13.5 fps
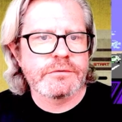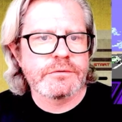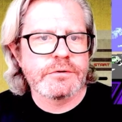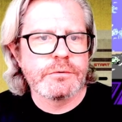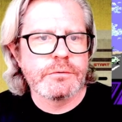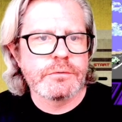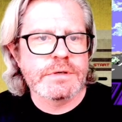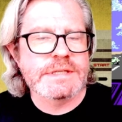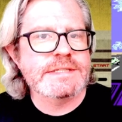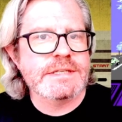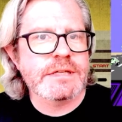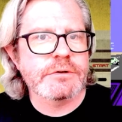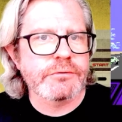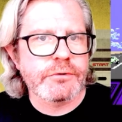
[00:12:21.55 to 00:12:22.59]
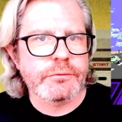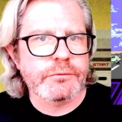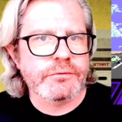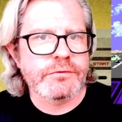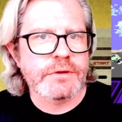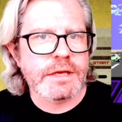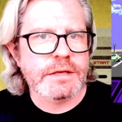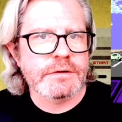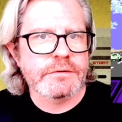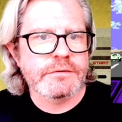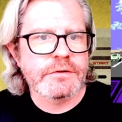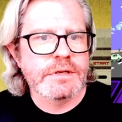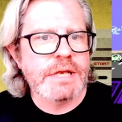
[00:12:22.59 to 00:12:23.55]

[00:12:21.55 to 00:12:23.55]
to consider those things,